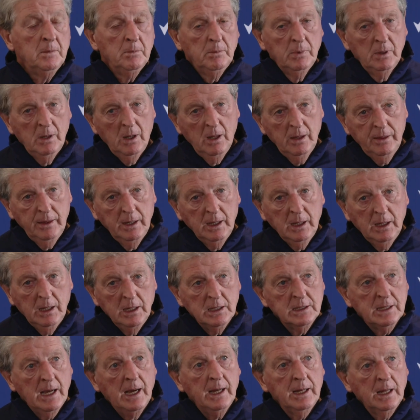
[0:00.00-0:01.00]
But I think
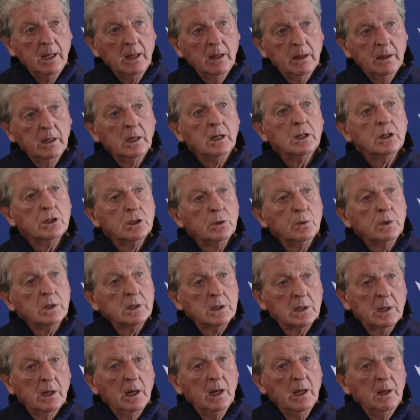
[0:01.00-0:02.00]
he's adding things to
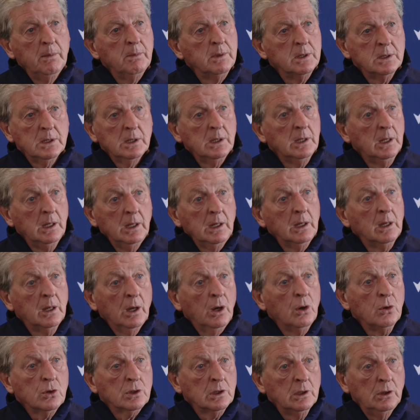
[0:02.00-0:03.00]
his game as he, he
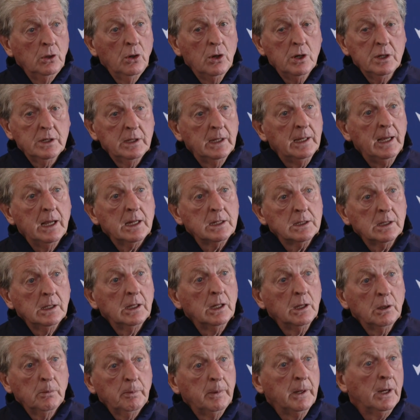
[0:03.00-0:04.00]
goes along, as he gets a
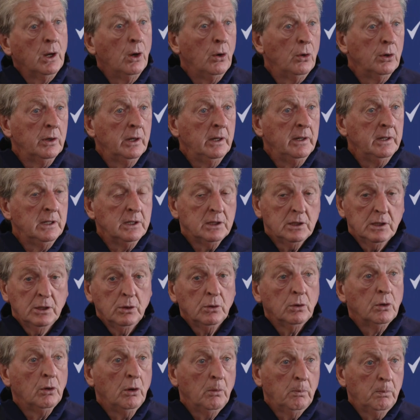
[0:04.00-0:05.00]
little bit older. He's
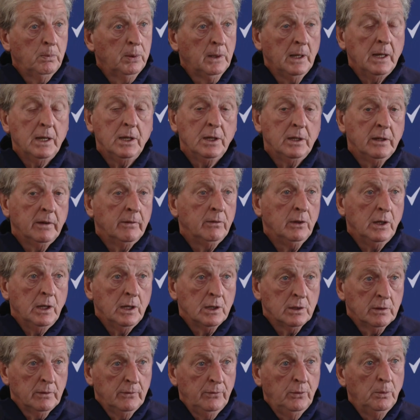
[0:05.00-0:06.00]
still got plenty of
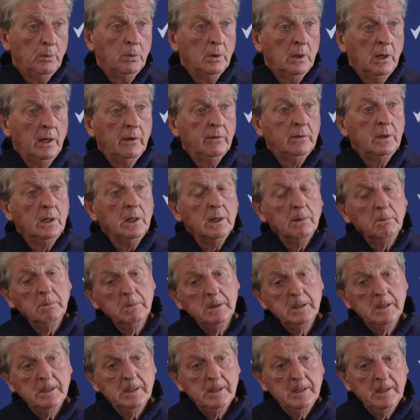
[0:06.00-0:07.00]
years of football left in
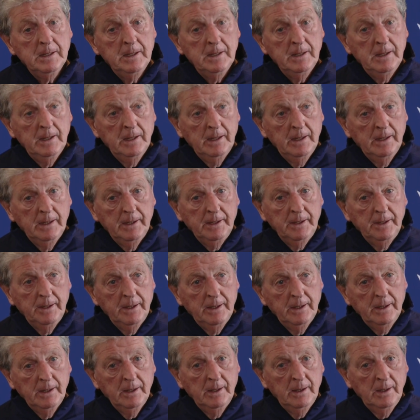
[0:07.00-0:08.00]
him,
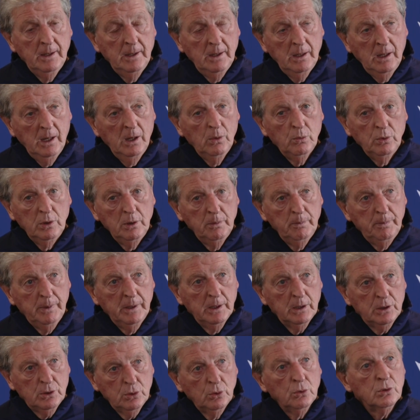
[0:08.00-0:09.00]
and uh, I wouldn't
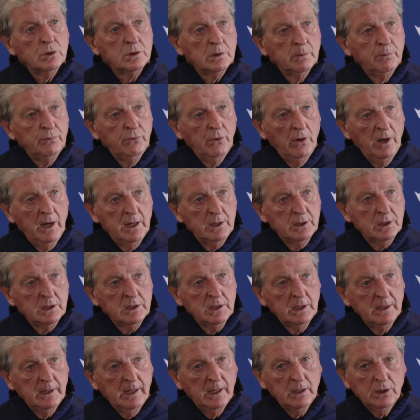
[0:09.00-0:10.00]
be at all surprised to
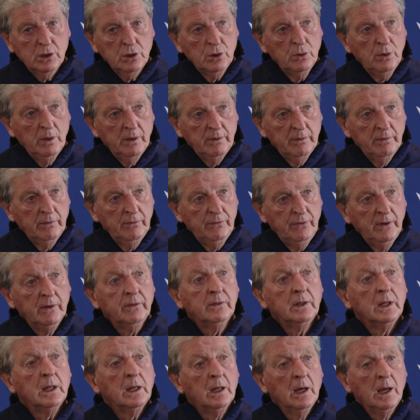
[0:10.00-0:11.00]
see that two hundred
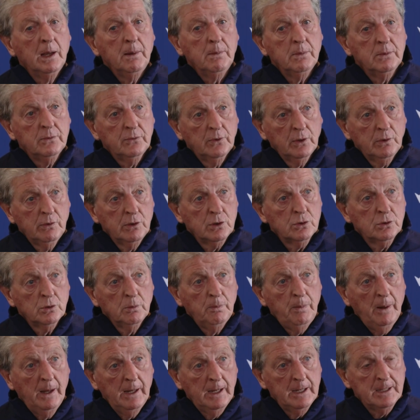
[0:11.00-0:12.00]
fifty games for
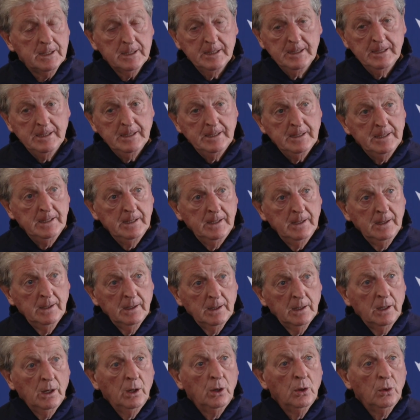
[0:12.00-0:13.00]
Crystal Palace
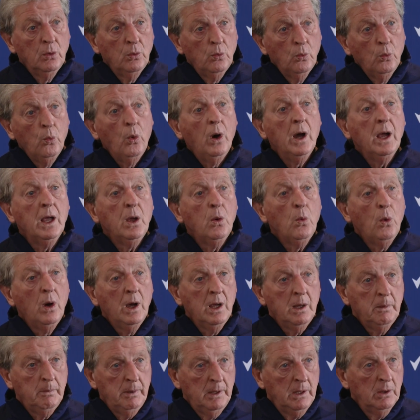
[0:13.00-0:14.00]
go way,
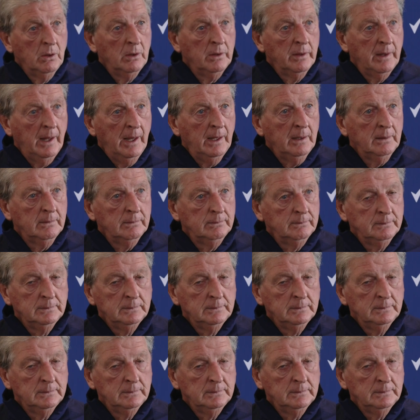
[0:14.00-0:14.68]
way beyond that,